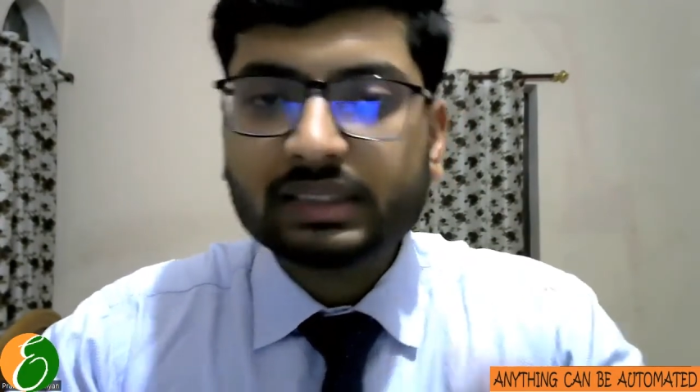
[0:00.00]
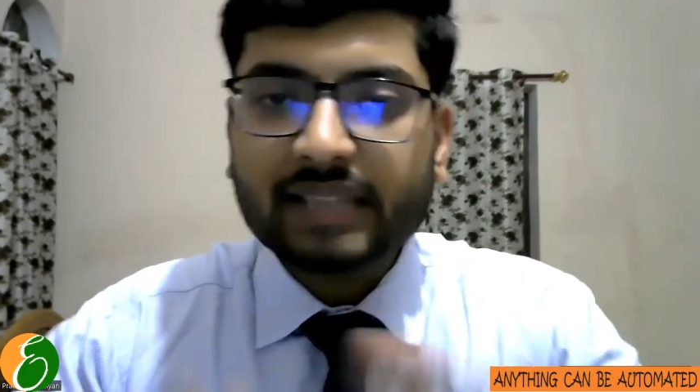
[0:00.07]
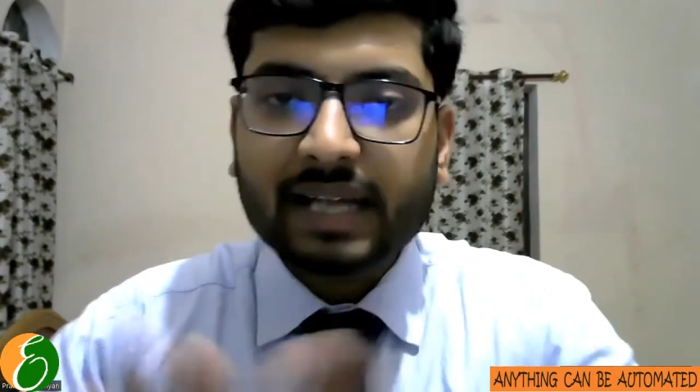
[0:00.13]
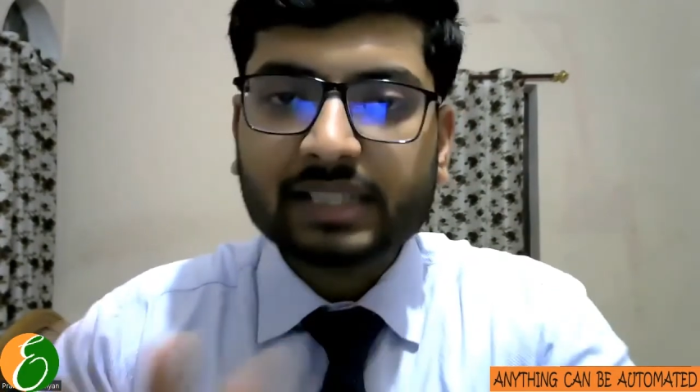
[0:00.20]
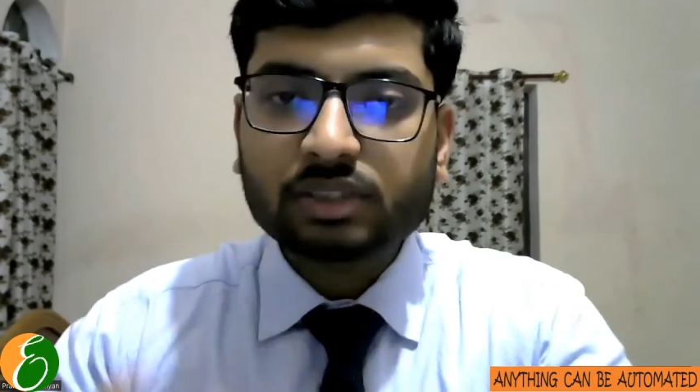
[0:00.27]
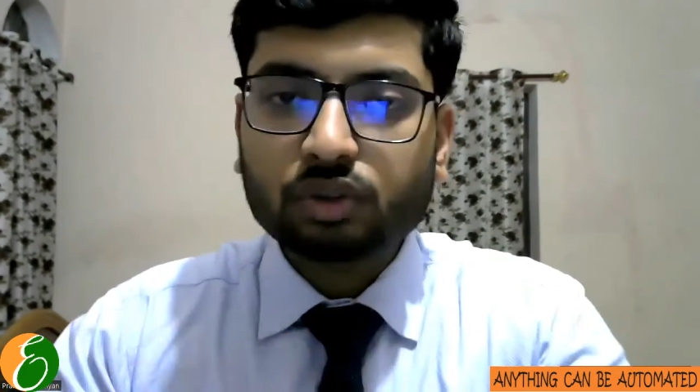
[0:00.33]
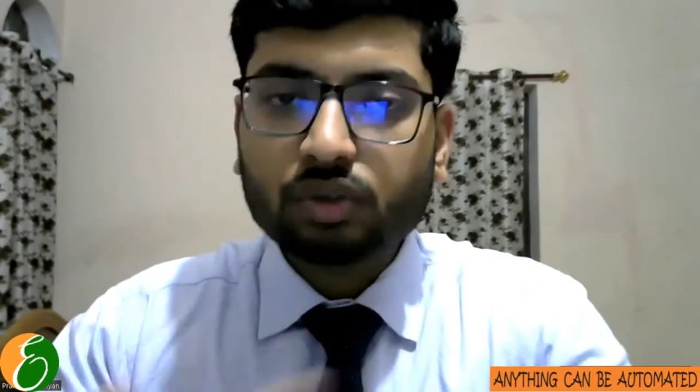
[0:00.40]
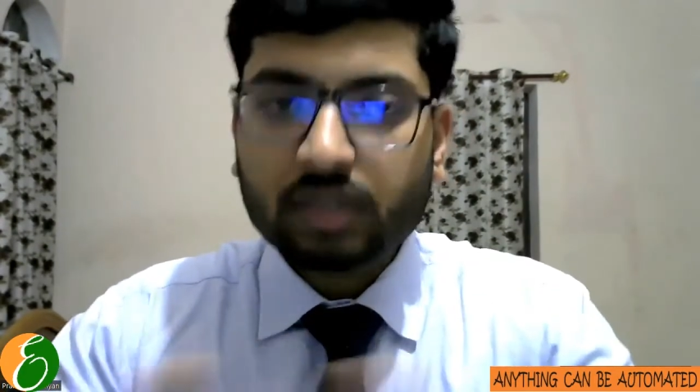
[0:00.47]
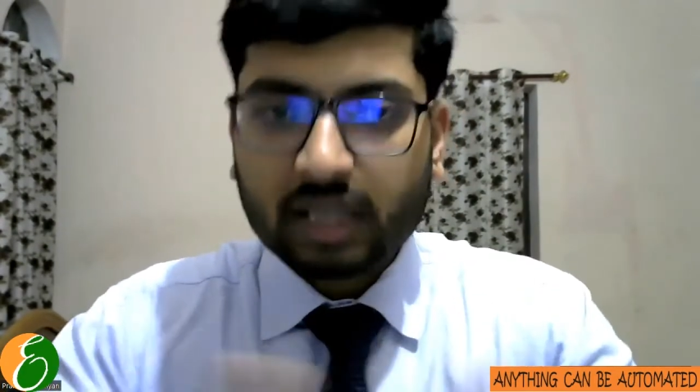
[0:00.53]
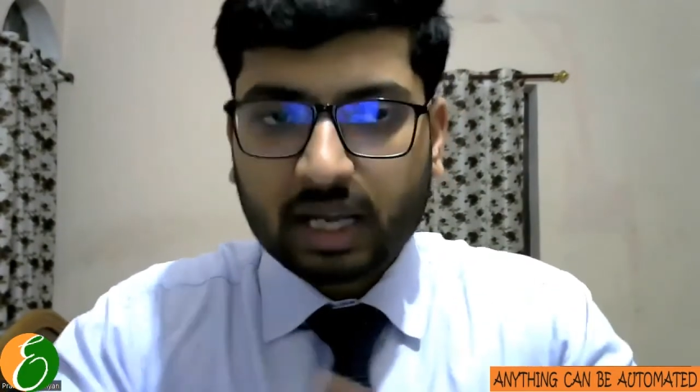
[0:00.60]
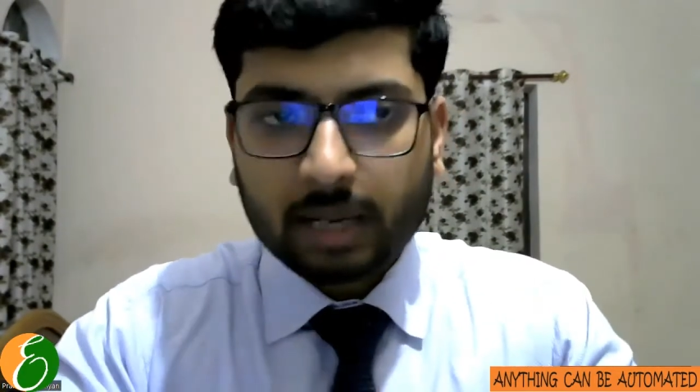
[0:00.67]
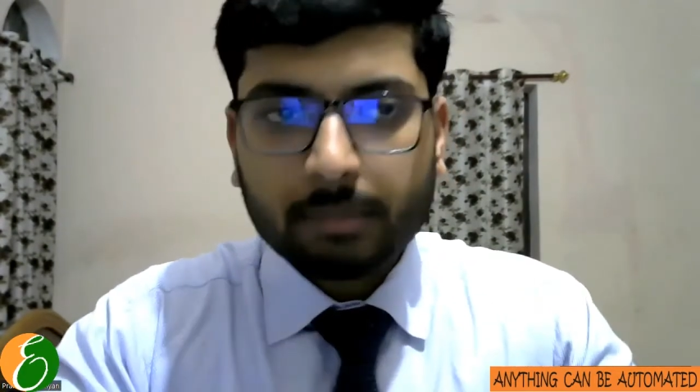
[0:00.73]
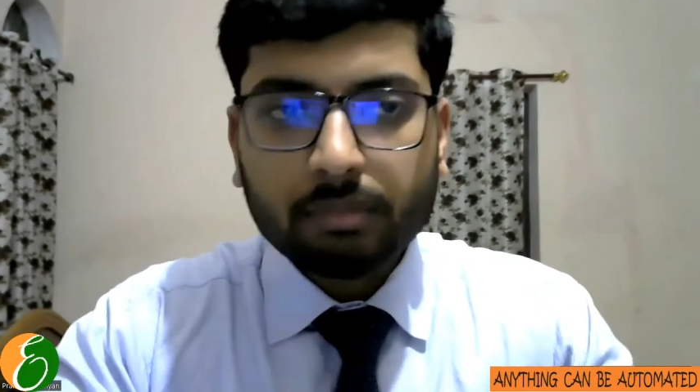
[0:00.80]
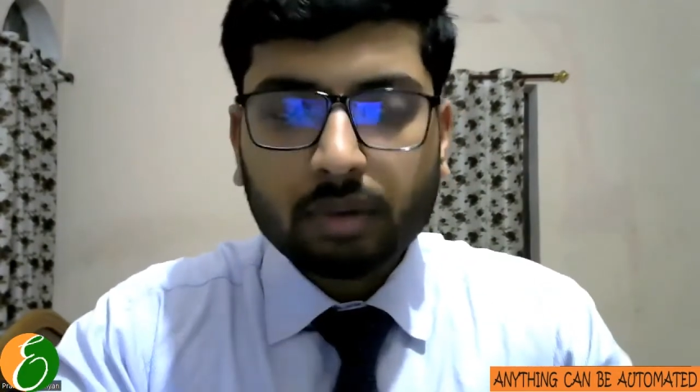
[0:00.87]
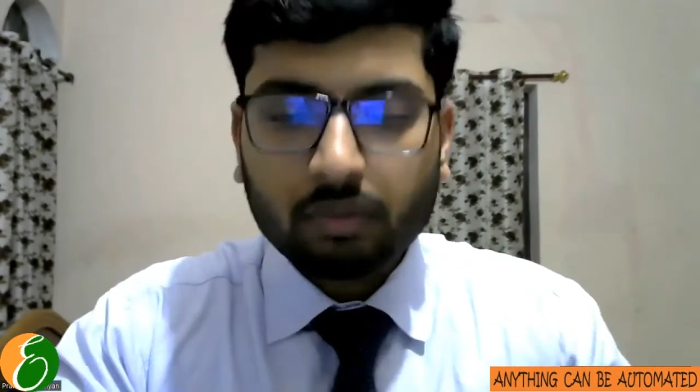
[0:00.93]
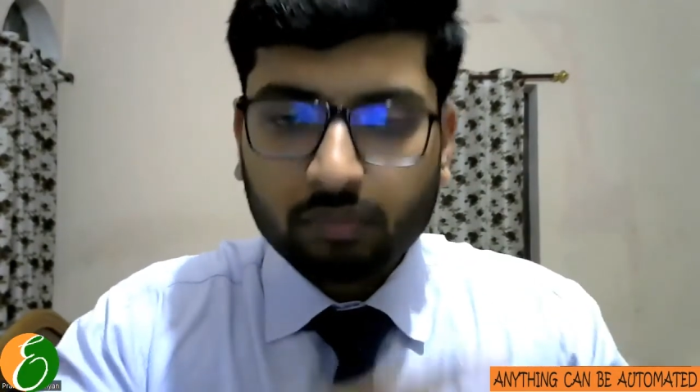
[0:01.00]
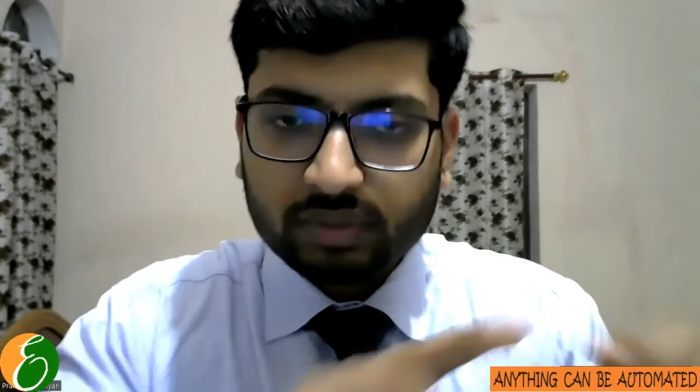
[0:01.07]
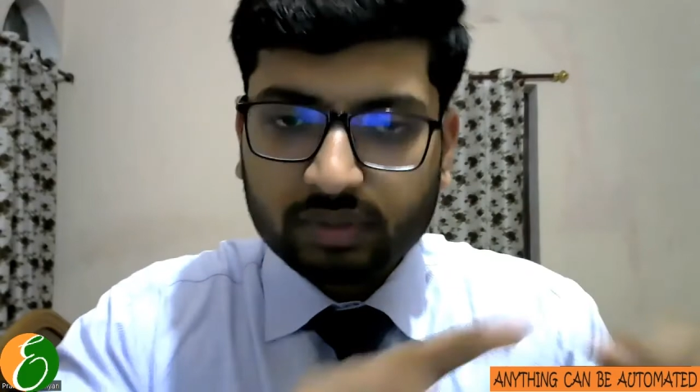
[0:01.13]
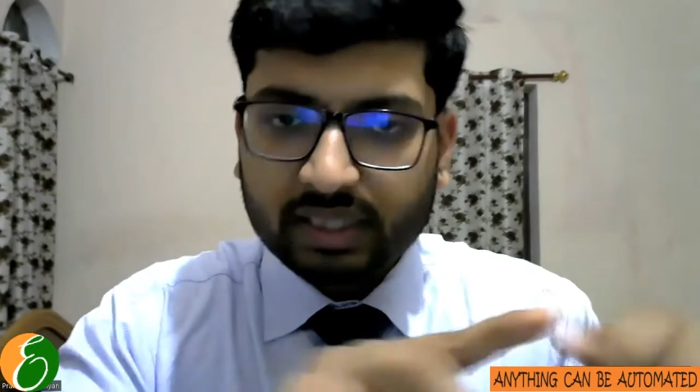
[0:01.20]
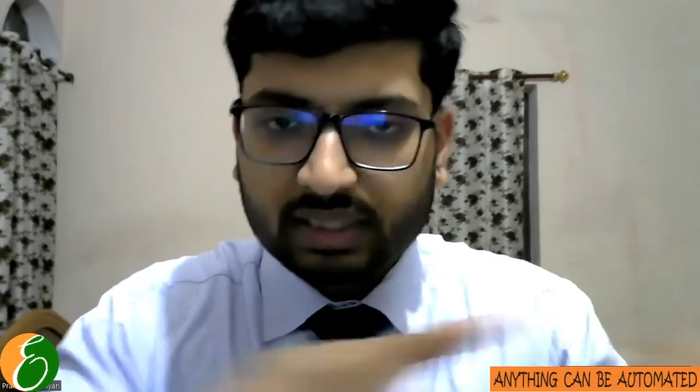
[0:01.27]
that should come with the